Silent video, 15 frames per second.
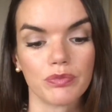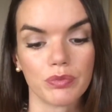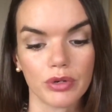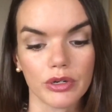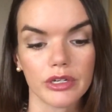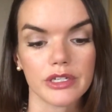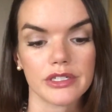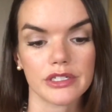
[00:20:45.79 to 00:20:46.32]

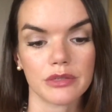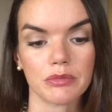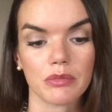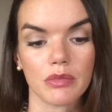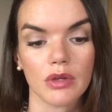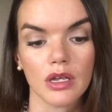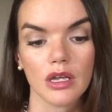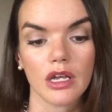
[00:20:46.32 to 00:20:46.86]
put
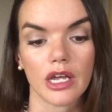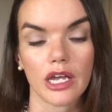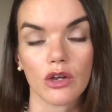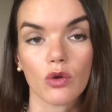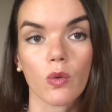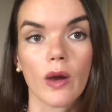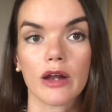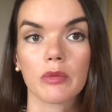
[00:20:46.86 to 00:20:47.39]
some
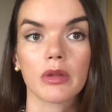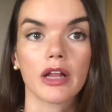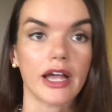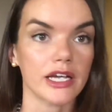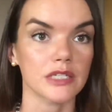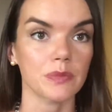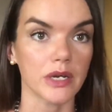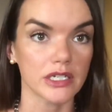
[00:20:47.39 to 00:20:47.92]
incredible
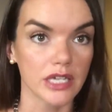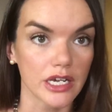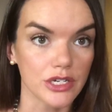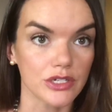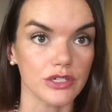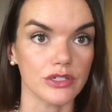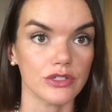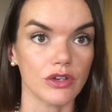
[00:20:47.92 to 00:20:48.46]

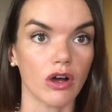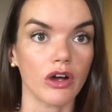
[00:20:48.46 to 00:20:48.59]
expectations